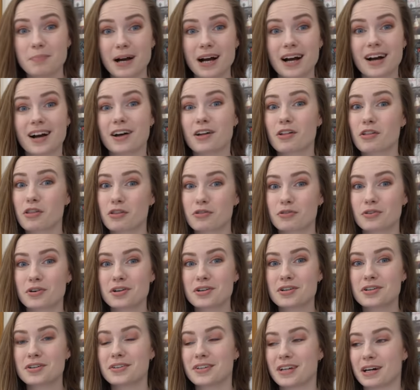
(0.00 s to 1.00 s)
But
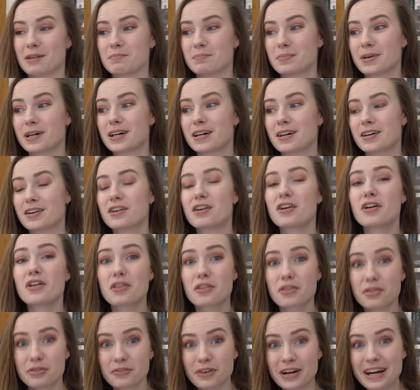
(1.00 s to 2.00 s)
throw number
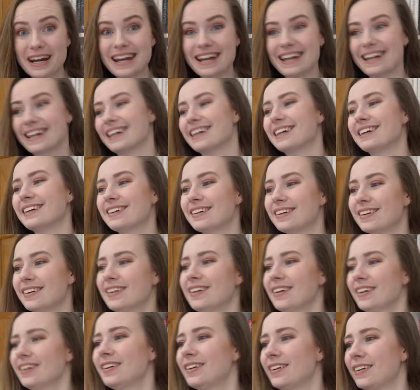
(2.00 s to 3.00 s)
three.
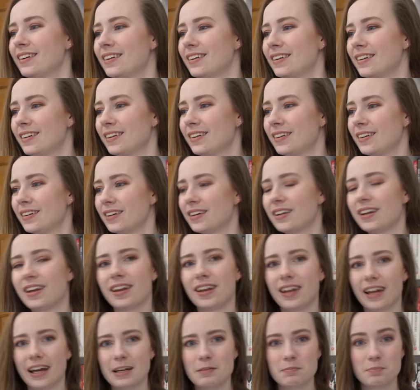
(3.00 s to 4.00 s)

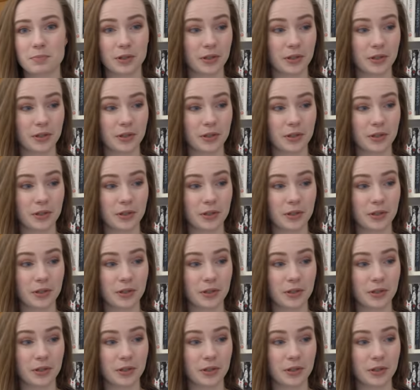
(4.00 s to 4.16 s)
Light